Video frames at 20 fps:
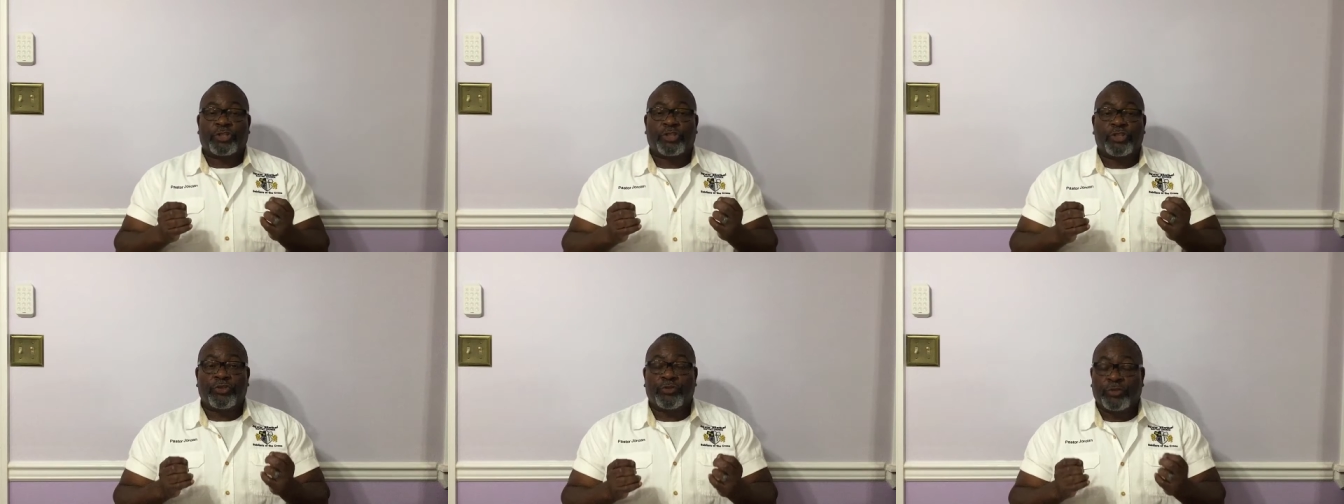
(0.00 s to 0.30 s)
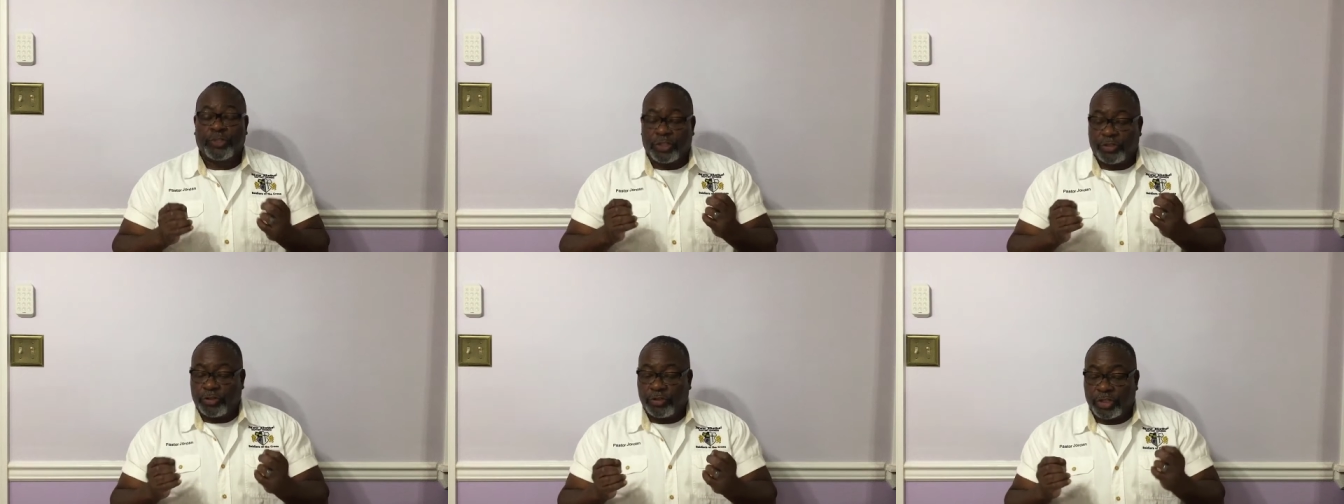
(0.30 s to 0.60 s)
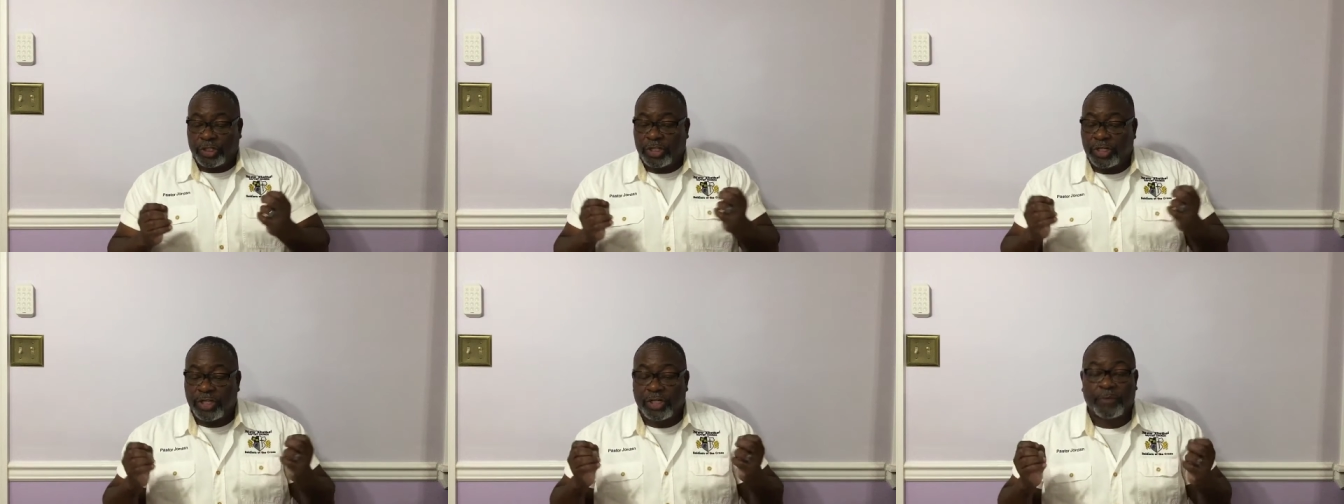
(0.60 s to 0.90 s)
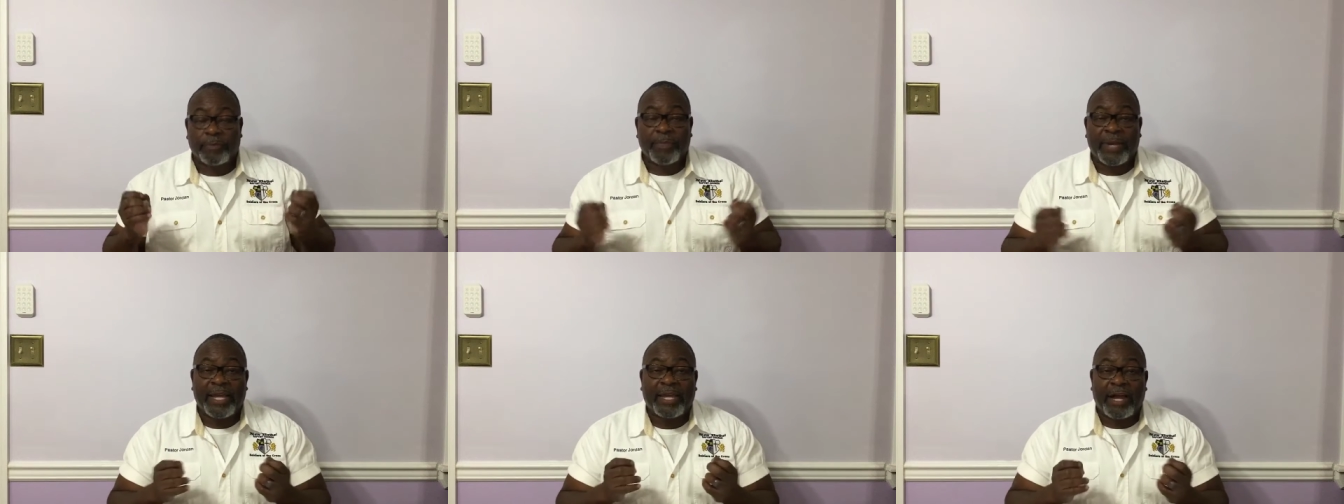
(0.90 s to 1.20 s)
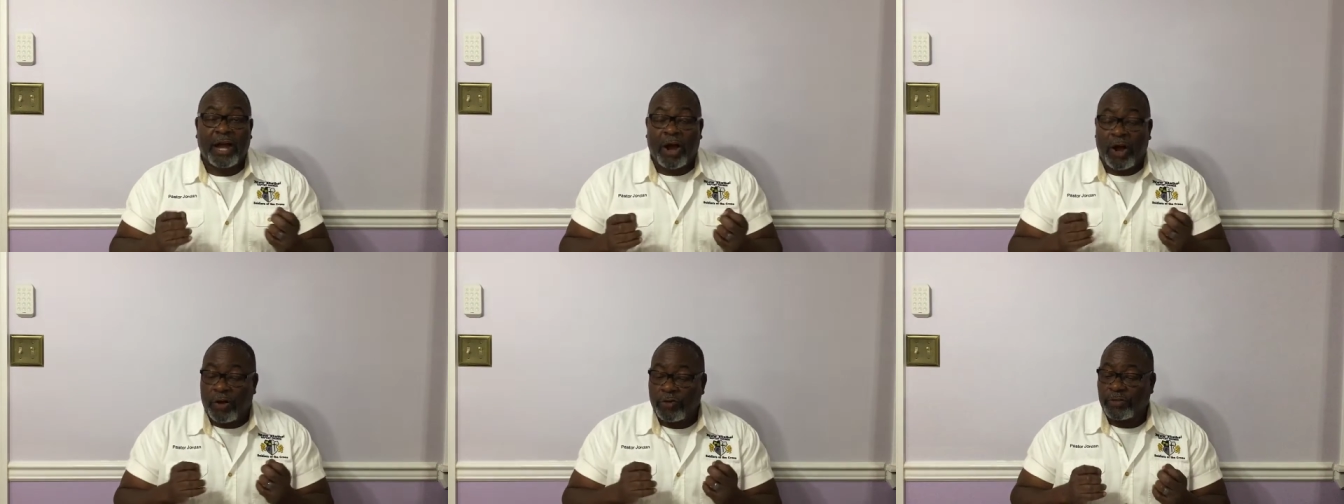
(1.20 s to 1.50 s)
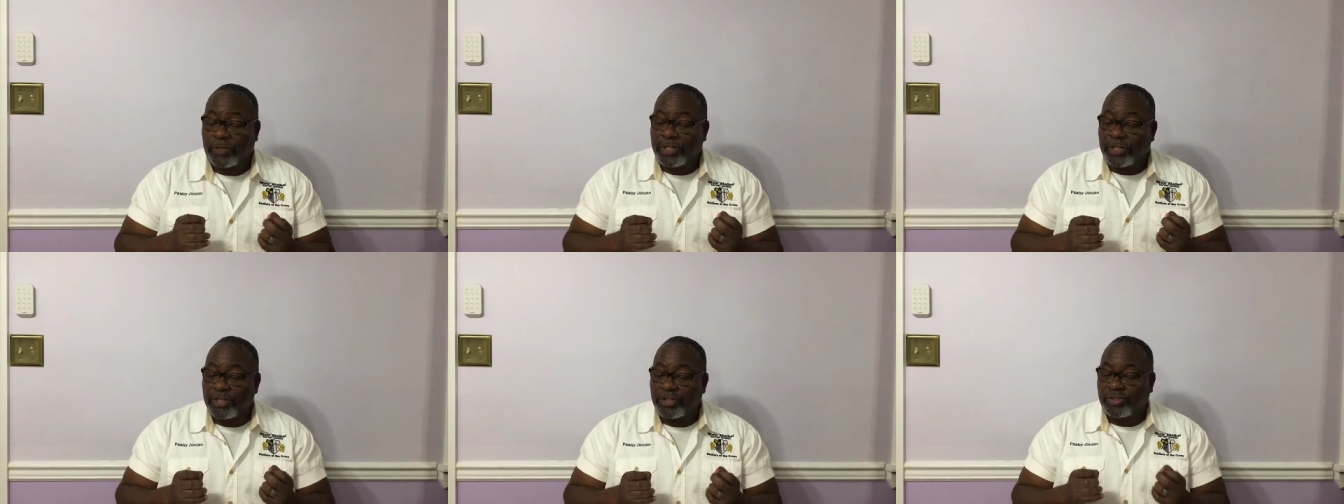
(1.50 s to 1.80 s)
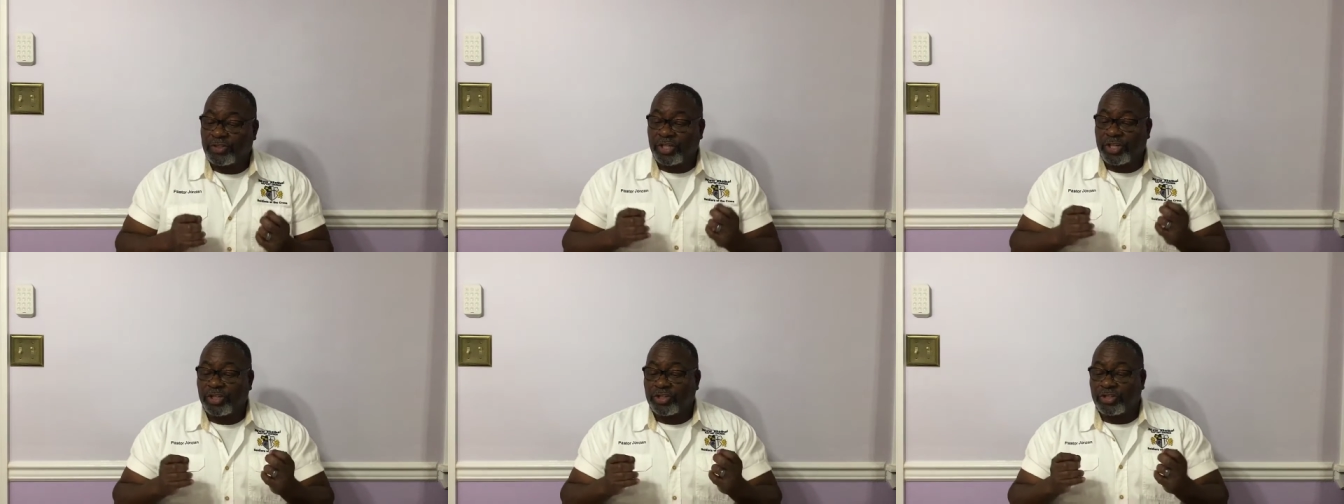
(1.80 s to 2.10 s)
You, you're going to make all the
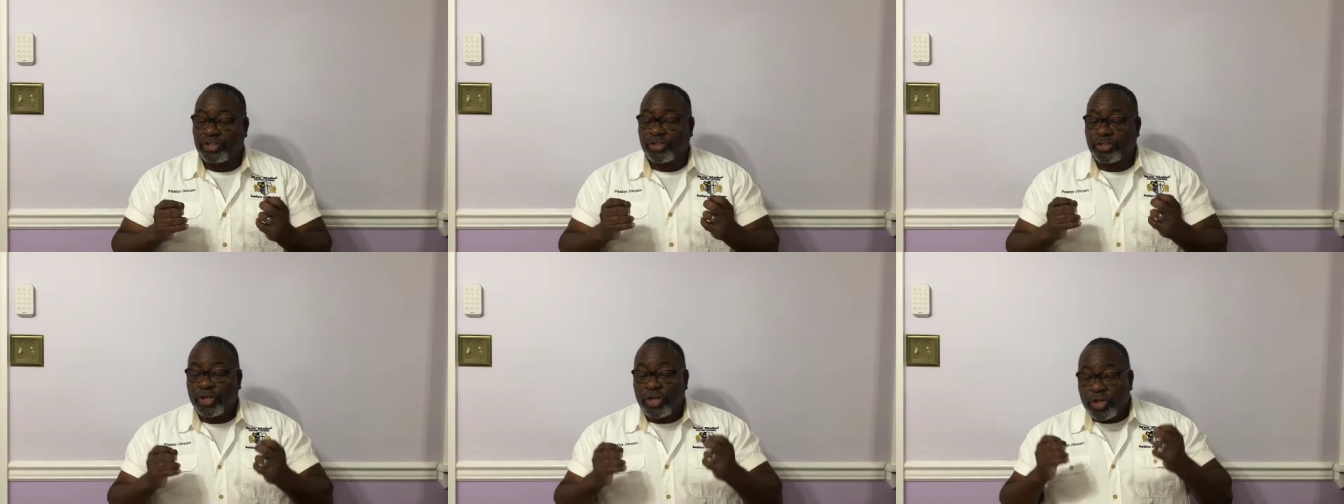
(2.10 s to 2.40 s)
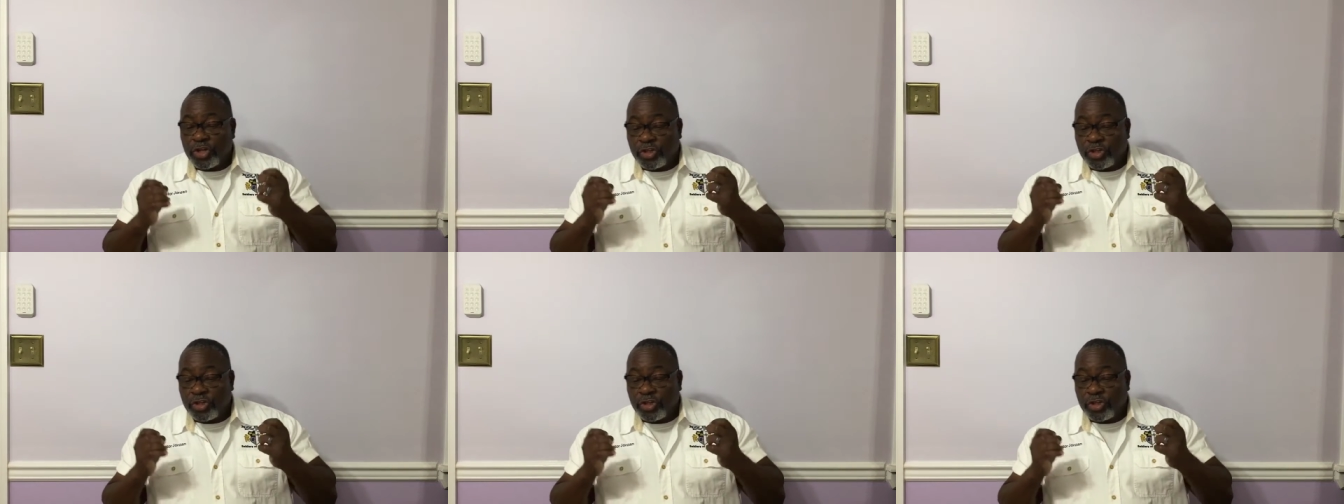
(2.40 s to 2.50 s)
decisions.